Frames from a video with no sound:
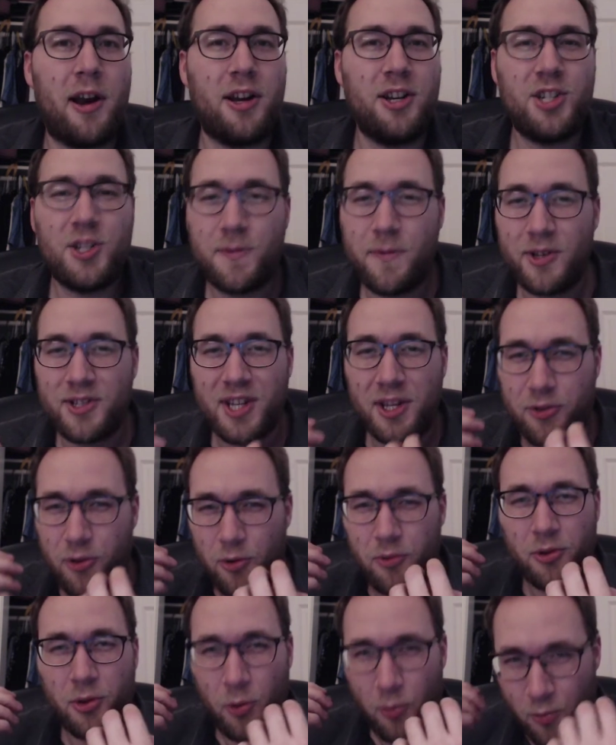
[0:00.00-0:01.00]
It just feels like they're
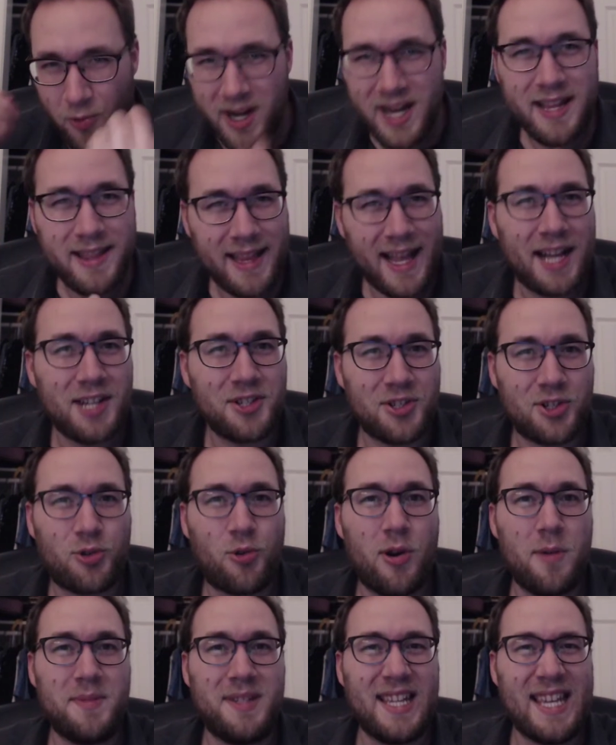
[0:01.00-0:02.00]
reading that
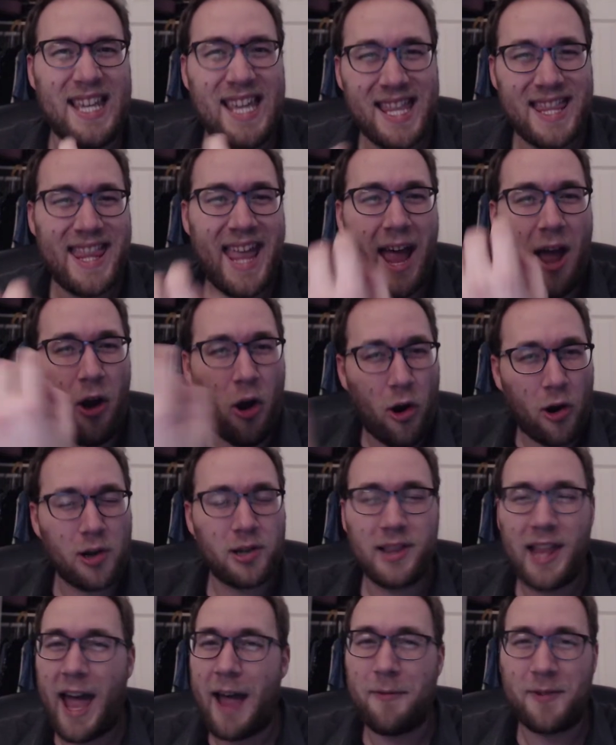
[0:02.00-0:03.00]
script to get that hard
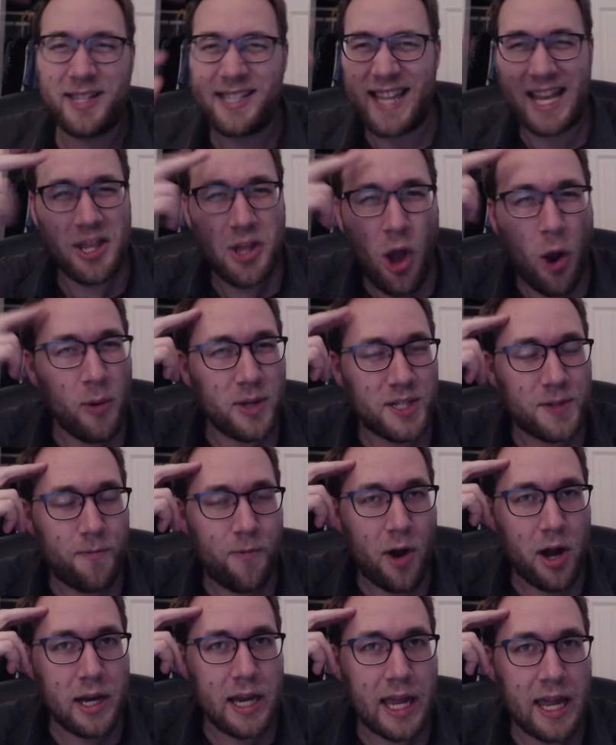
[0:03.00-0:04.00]
laugh, because they know it's
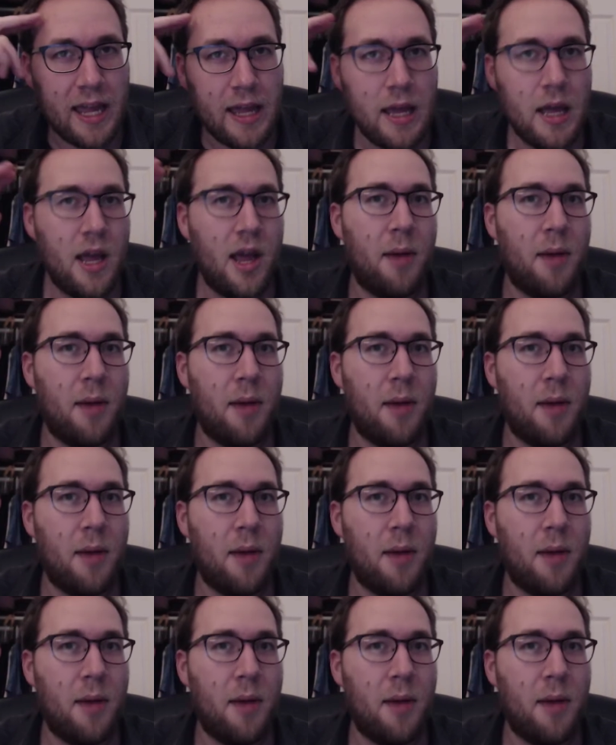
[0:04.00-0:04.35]
funny,